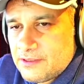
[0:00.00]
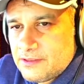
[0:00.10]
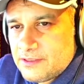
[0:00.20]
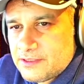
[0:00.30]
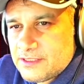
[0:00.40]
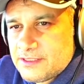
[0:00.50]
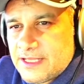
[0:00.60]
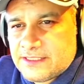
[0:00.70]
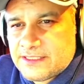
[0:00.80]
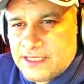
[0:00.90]
is
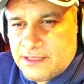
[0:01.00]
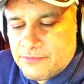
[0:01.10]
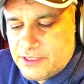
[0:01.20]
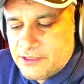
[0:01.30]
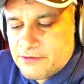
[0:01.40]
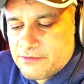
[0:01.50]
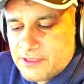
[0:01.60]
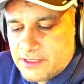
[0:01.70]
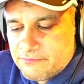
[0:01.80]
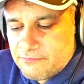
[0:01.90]
that same year
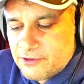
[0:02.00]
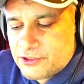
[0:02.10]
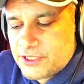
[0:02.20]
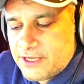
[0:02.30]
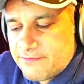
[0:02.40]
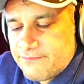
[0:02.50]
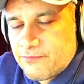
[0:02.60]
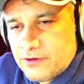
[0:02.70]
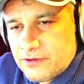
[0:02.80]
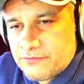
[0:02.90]
that Russia had
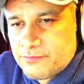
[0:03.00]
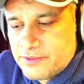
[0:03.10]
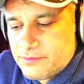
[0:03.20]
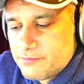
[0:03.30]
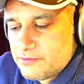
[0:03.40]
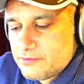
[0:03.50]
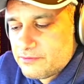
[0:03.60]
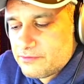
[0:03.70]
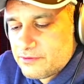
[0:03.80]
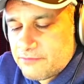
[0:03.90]
400 people
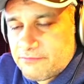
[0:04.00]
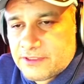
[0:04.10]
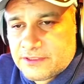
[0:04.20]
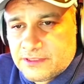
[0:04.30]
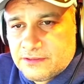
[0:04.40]
arrested,